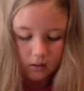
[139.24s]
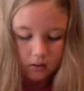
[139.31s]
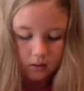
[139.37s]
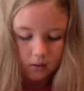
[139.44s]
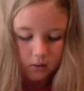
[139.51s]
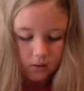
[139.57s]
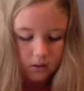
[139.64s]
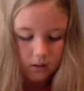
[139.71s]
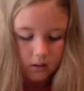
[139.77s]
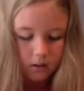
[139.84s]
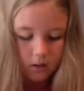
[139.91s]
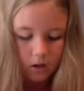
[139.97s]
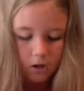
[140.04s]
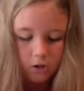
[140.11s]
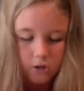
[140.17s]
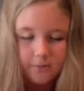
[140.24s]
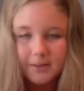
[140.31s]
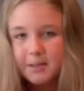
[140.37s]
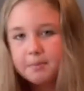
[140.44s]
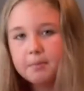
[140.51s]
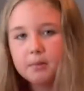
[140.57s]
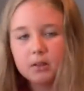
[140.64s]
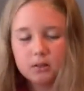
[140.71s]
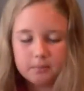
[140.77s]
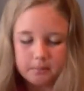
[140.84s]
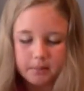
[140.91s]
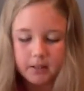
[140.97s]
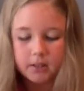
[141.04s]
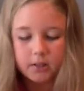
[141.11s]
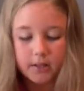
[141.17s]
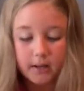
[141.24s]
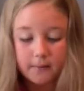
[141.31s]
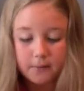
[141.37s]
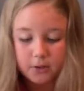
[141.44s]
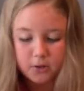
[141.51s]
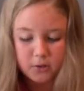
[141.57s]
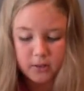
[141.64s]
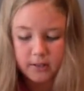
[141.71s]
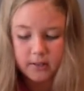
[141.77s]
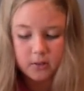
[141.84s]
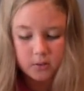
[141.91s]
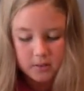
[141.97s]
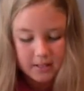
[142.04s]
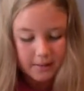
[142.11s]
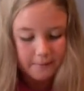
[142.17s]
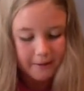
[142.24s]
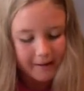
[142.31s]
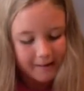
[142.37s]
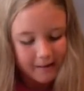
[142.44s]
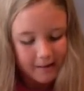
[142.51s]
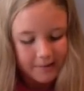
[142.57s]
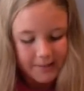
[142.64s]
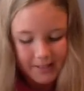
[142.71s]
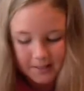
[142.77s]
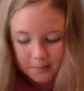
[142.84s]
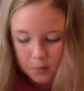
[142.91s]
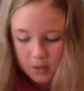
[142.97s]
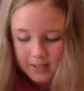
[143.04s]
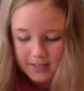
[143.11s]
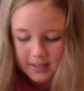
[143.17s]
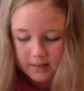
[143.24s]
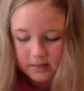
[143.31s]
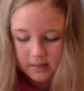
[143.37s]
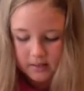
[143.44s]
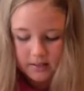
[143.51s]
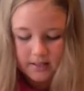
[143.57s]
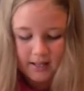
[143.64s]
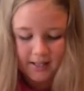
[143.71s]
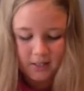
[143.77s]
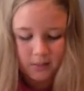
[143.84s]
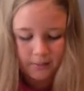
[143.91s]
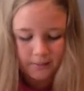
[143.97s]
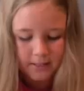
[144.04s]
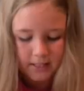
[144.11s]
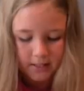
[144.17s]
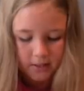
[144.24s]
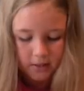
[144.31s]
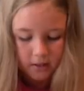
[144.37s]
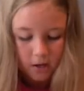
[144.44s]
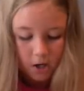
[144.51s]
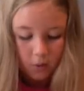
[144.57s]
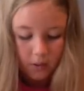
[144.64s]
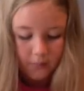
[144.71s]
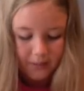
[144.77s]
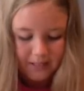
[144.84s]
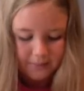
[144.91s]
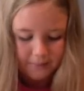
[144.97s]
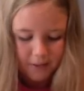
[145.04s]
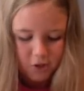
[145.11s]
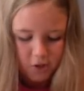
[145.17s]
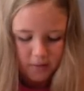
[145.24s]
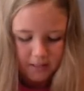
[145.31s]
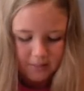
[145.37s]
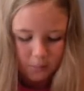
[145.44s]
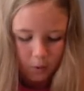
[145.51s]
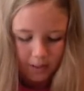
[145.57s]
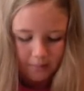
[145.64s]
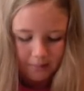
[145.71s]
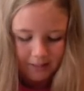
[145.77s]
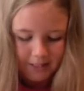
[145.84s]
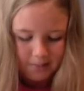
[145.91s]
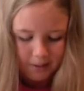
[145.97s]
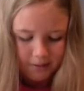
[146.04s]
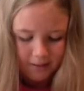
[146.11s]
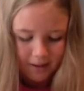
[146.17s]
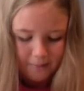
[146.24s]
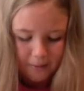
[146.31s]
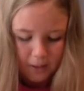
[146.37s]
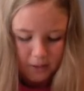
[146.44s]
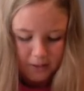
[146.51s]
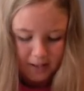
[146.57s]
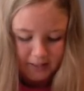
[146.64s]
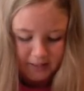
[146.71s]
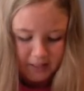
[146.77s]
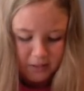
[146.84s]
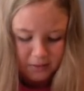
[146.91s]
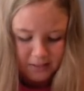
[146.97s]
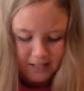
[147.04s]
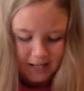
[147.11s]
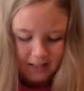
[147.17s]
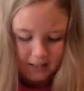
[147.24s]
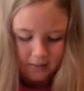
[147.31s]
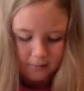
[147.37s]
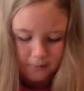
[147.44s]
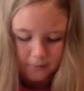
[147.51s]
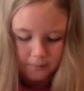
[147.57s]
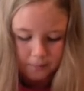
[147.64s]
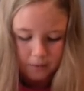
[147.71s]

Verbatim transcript: cloak? Oh, you must be looking for Doña Josefa, the young boy said. Yes, we've seen her. We went to fetch her this morning because my grandfather had another attack of